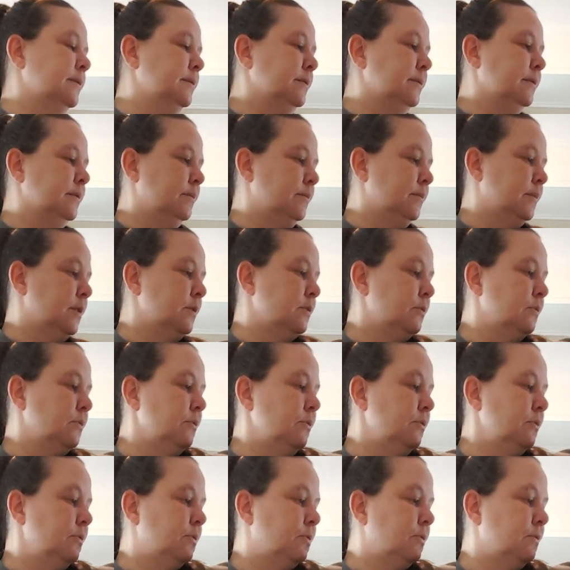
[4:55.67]
might as well
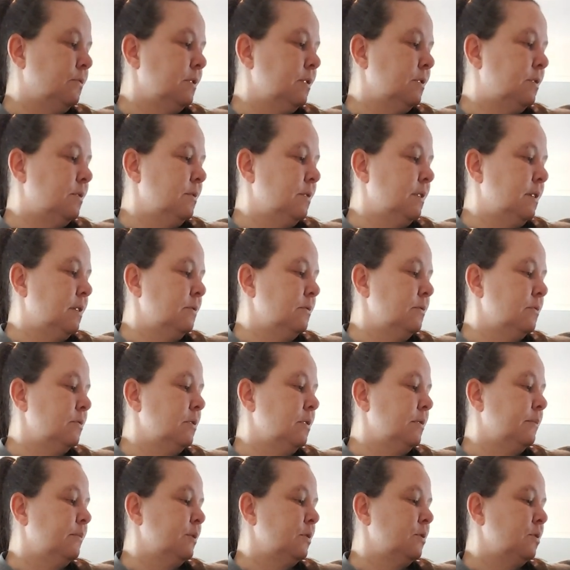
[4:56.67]
use the rest of that, there's
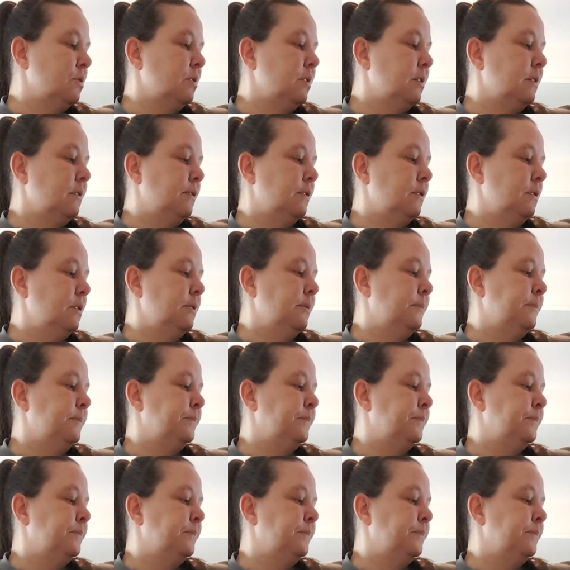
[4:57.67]
not much left.